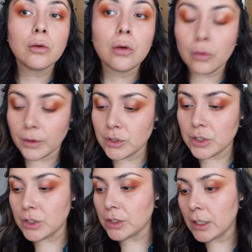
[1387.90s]

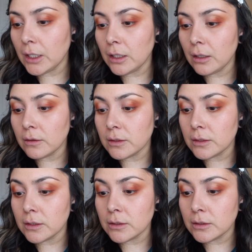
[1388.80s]
orangey shade. This
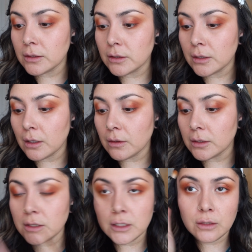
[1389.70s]
is the
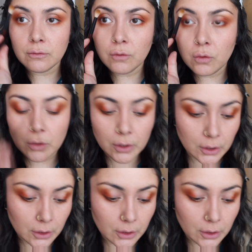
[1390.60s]
T4